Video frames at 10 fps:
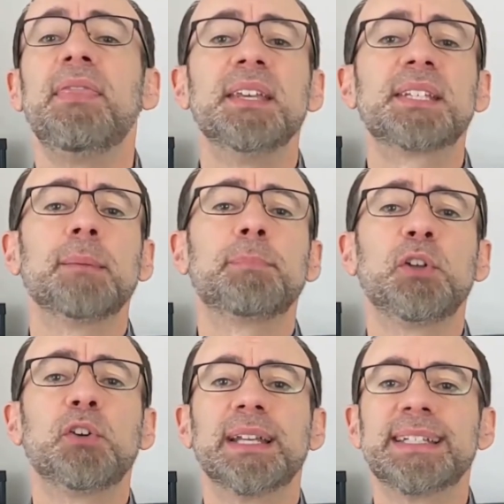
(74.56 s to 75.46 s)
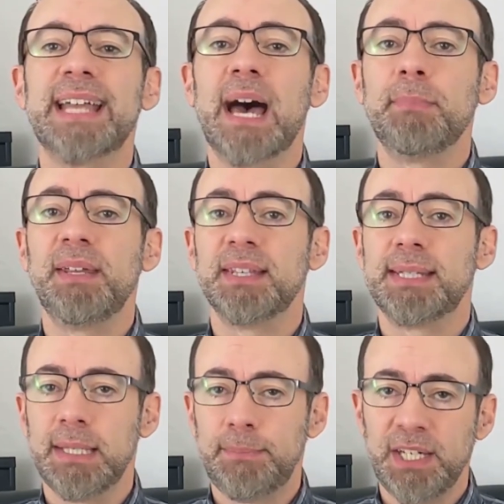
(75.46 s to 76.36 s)
This computer does not meet the
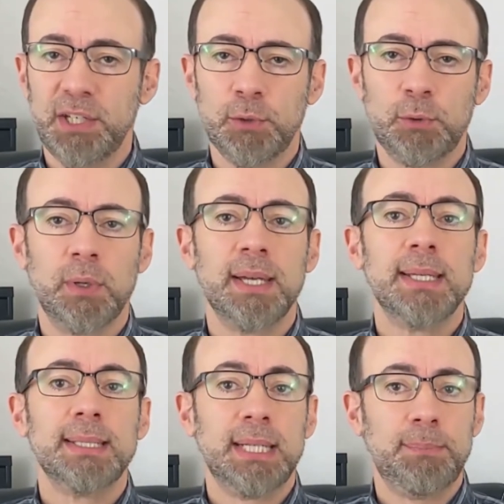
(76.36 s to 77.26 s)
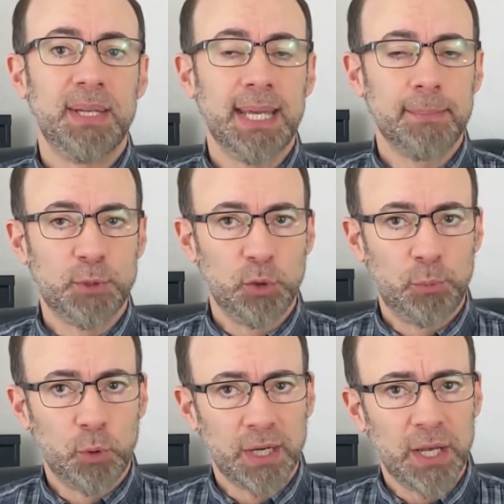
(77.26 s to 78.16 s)
CPU, TPM
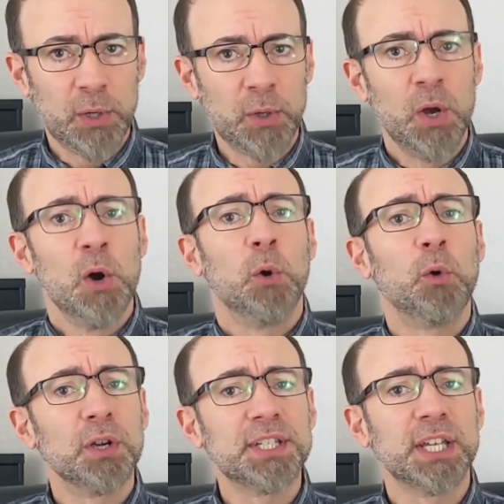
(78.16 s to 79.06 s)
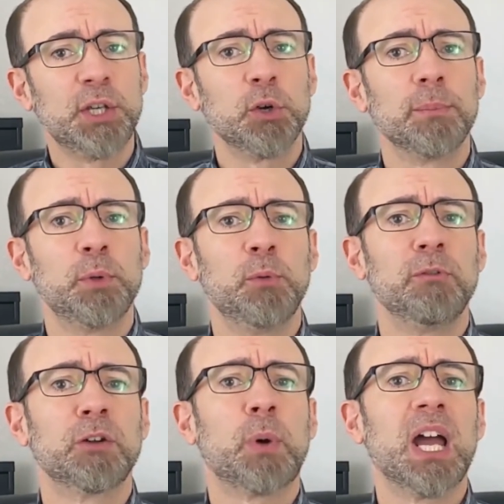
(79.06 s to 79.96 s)
2.0, or secure boot
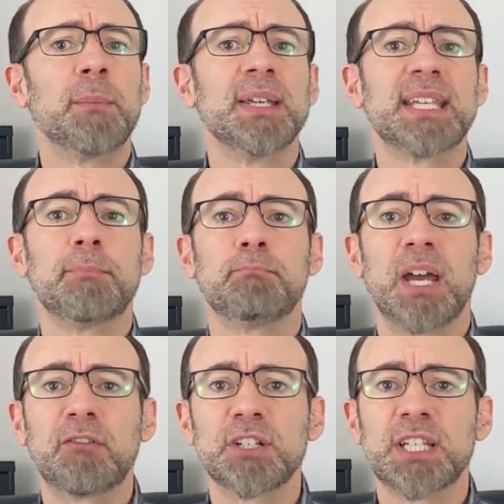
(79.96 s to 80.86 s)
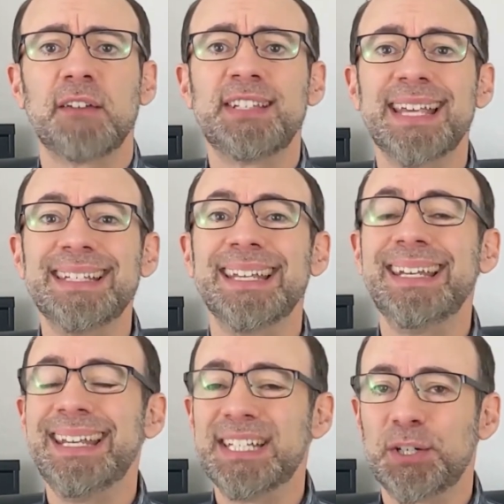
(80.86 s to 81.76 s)
requirements that Microsoft says it
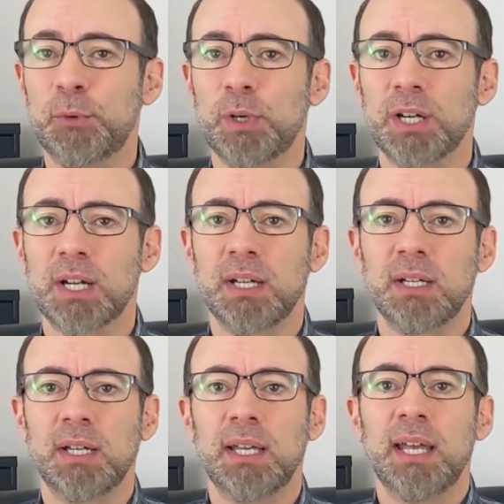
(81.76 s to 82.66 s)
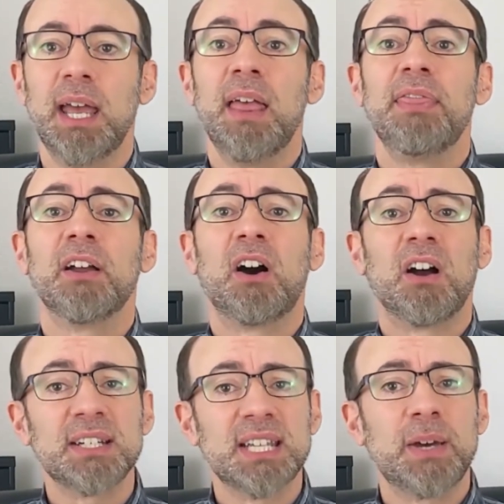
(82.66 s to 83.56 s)
needs to work. There
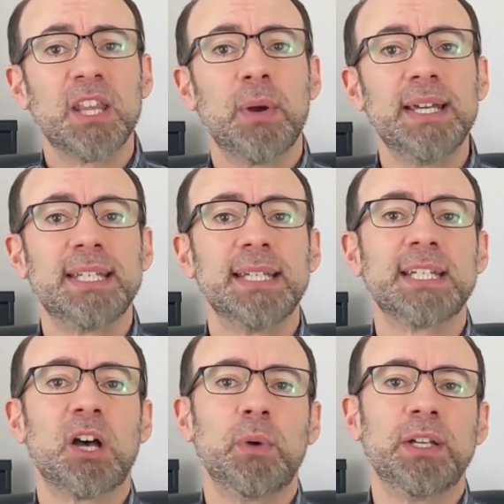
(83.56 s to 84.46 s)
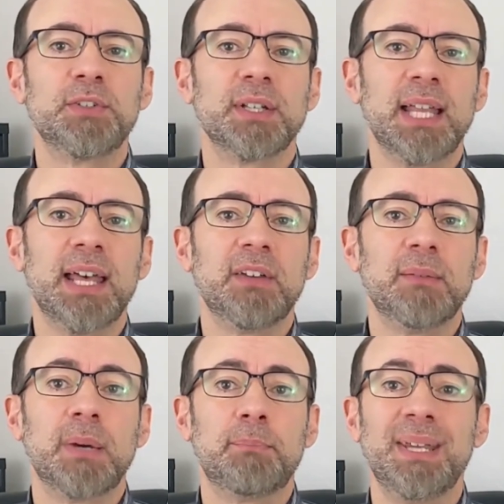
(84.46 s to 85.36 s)
are some other ways to install Windows
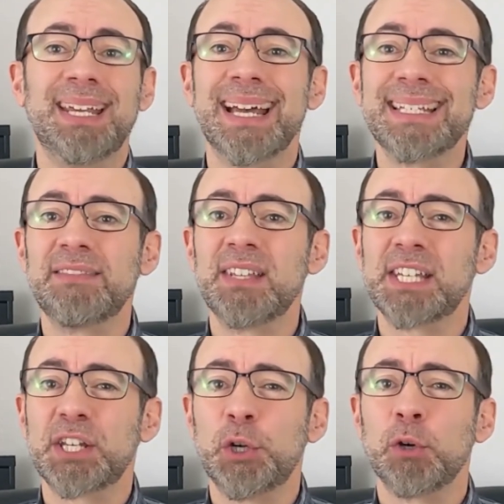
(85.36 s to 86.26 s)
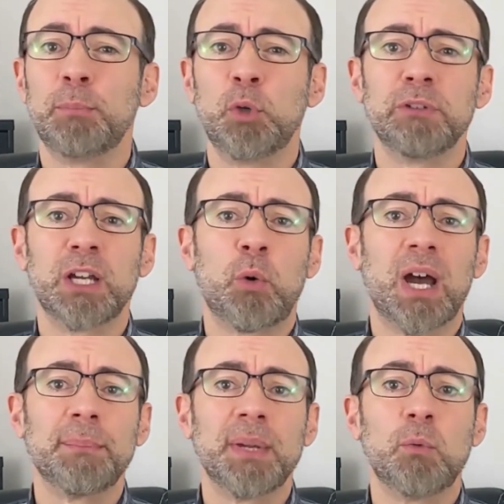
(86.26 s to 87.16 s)
11, but because of the secure boot
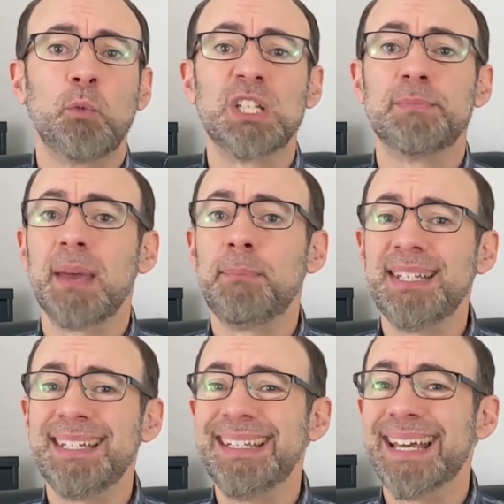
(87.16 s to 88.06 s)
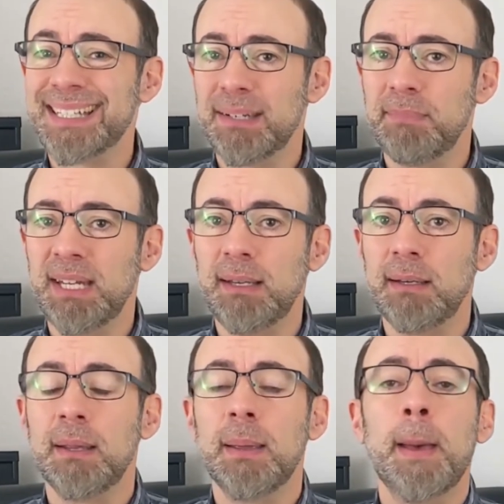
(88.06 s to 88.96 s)
requirement, which my PC doesn't meet,